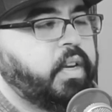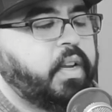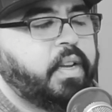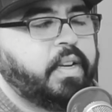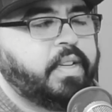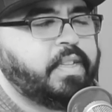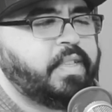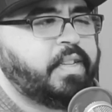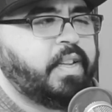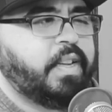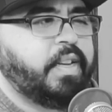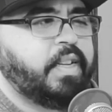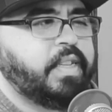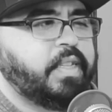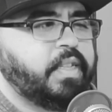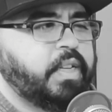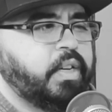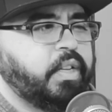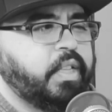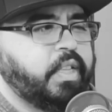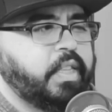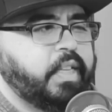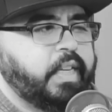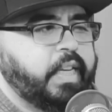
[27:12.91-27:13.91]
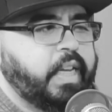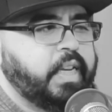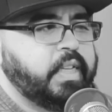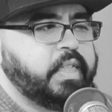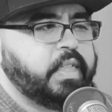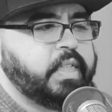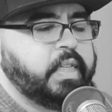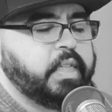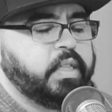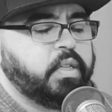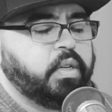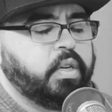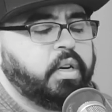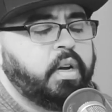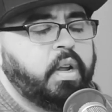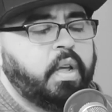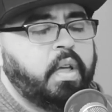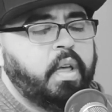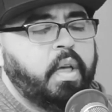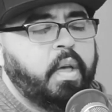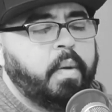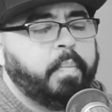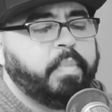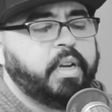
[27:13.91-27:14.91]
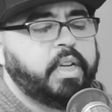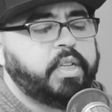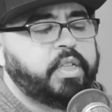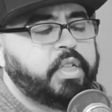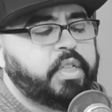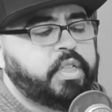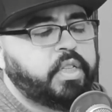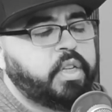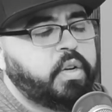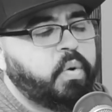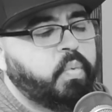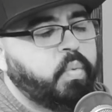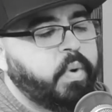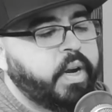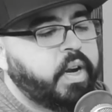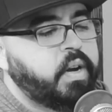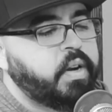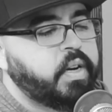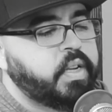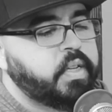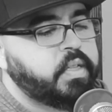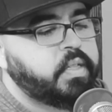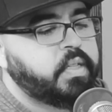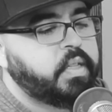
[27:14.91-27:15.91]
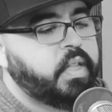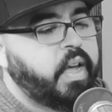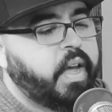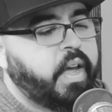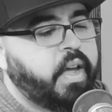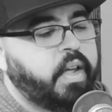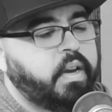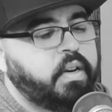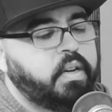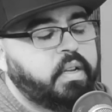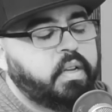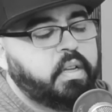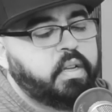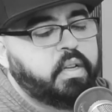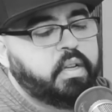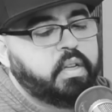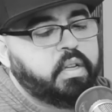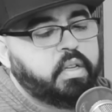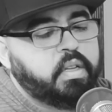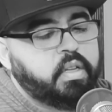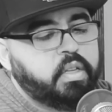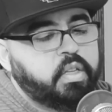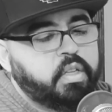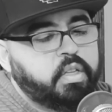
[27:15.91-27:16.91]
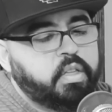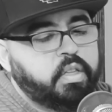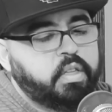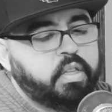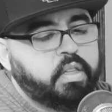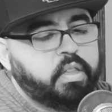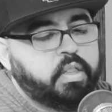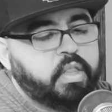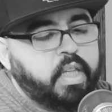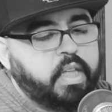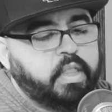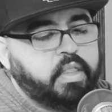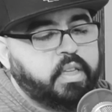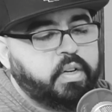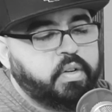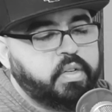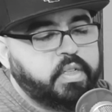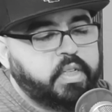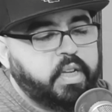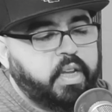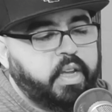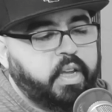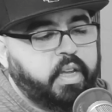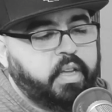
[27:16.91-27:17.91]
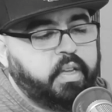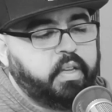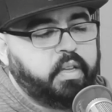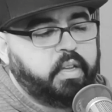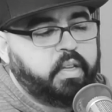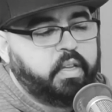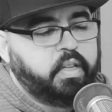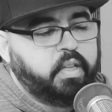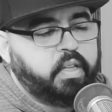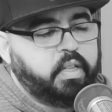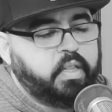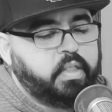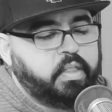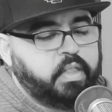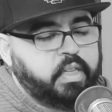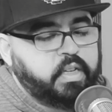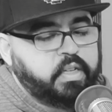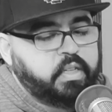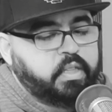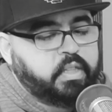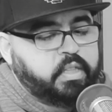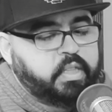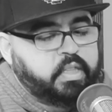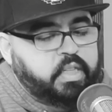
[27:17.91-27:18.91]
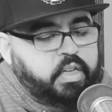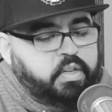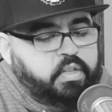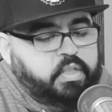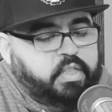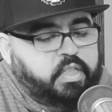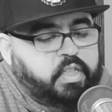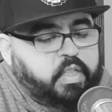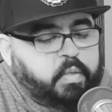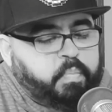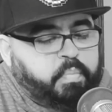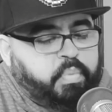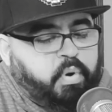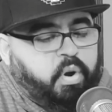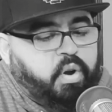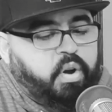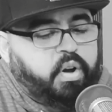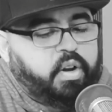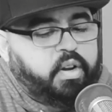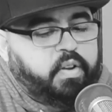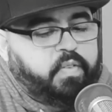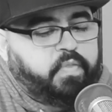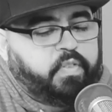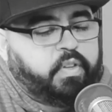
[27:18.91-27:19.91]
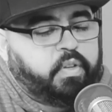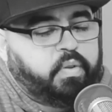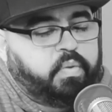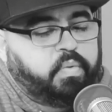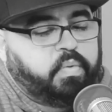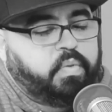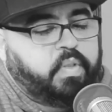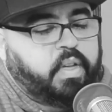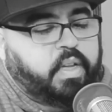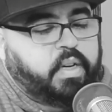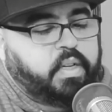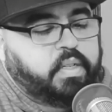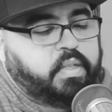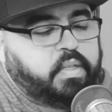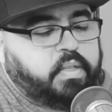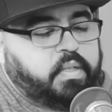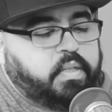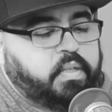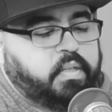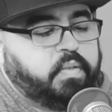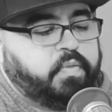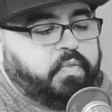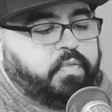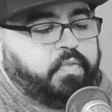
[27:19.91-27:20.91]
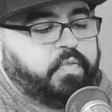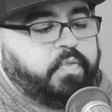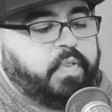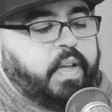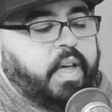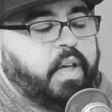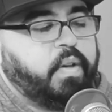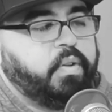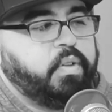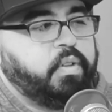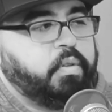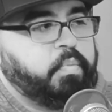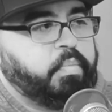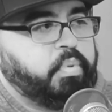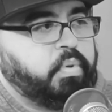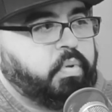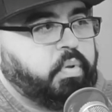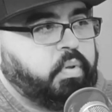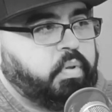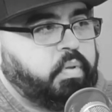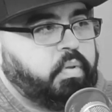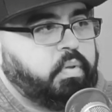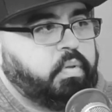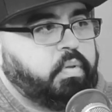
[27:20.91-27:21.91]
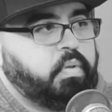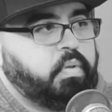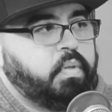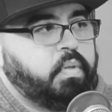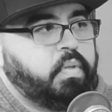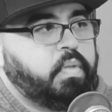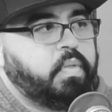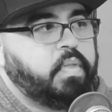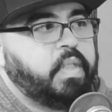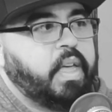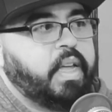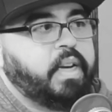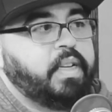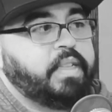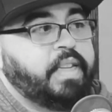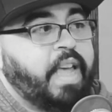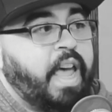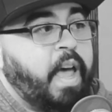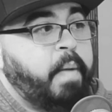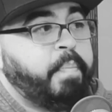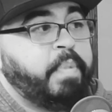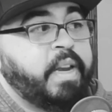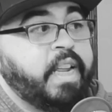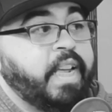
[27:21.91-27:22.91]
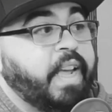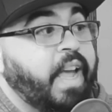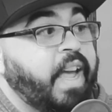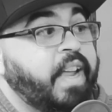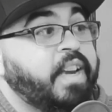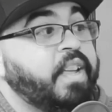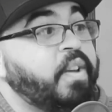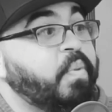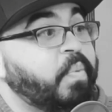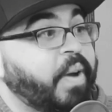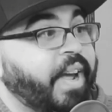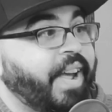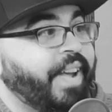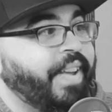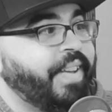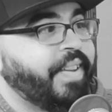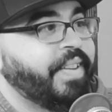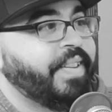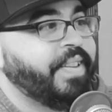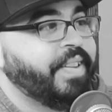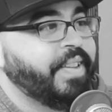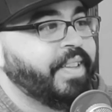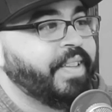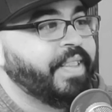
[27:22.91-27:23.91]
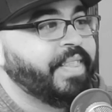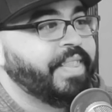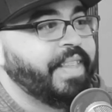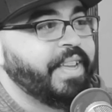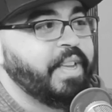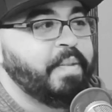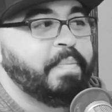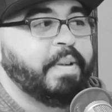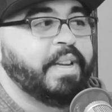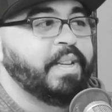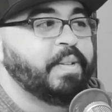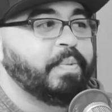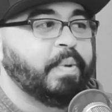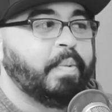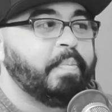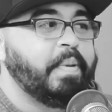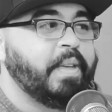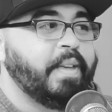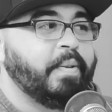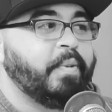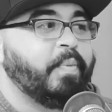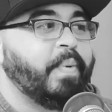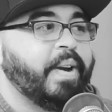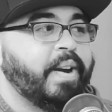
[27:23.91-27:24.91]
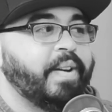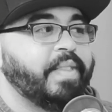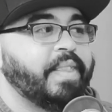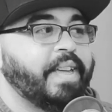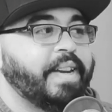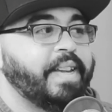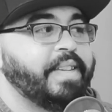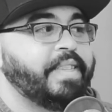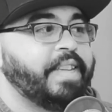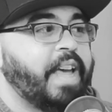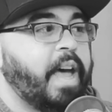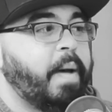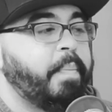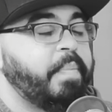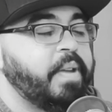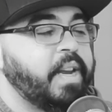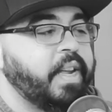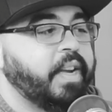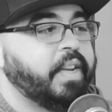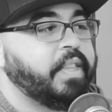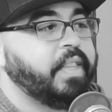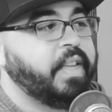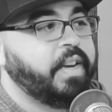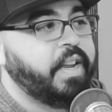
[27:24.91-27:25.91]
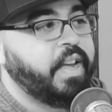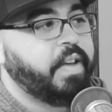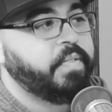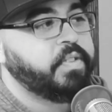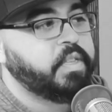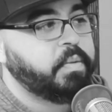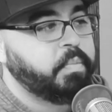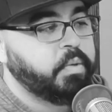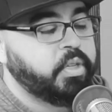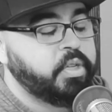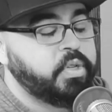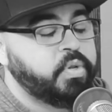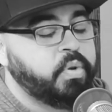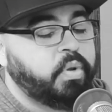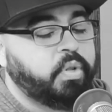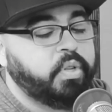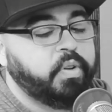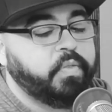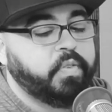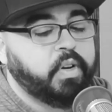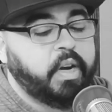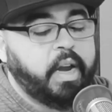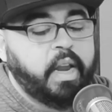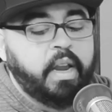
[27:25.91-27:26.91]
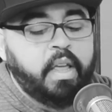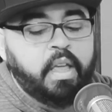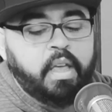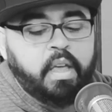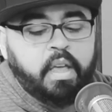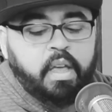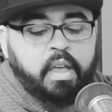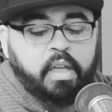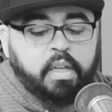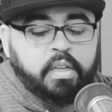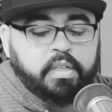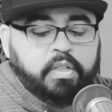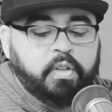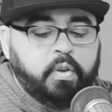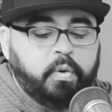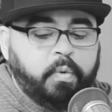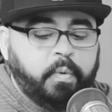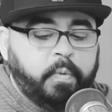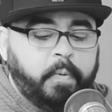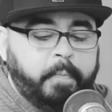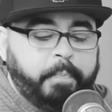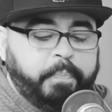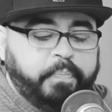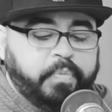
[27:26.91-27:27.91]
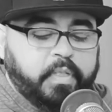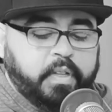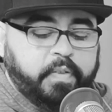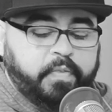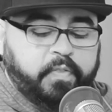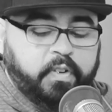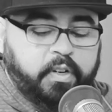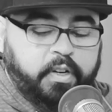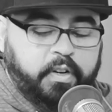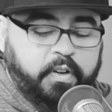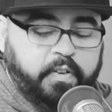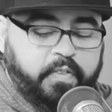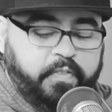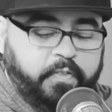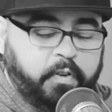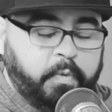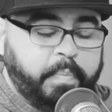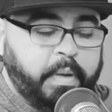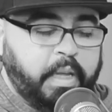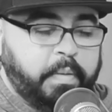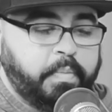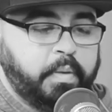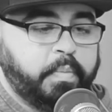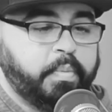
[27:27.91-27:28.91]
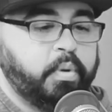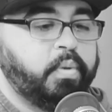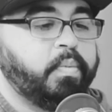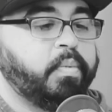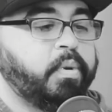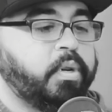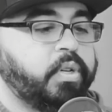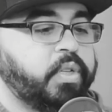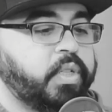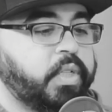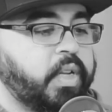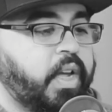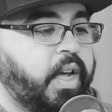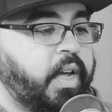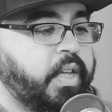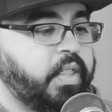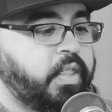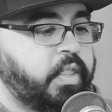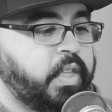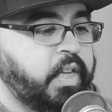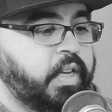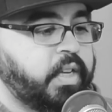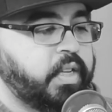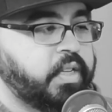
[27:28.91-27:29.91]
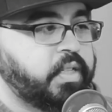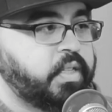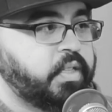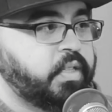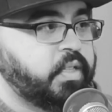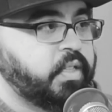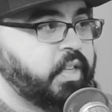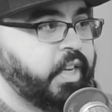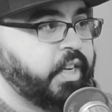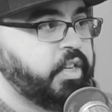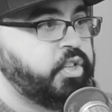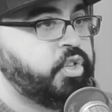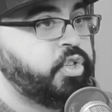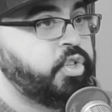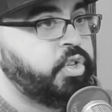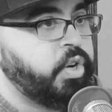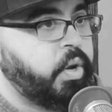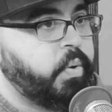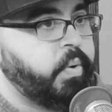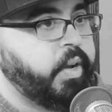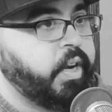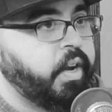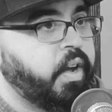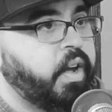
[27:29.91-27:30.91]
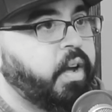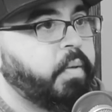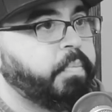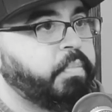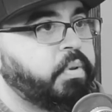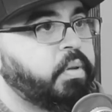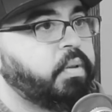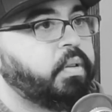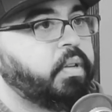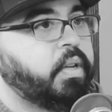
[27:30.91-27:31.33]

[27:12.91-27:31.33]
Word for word: And it's not necessarily the case either, but it's just an awareness that, that there's a, there, there's this part of you that is valuable, that is happening anyway, that you might as well be aware that it's happening and then have some control over it. Mm-hmm. So for, for baby boomers, I think it's like showing up.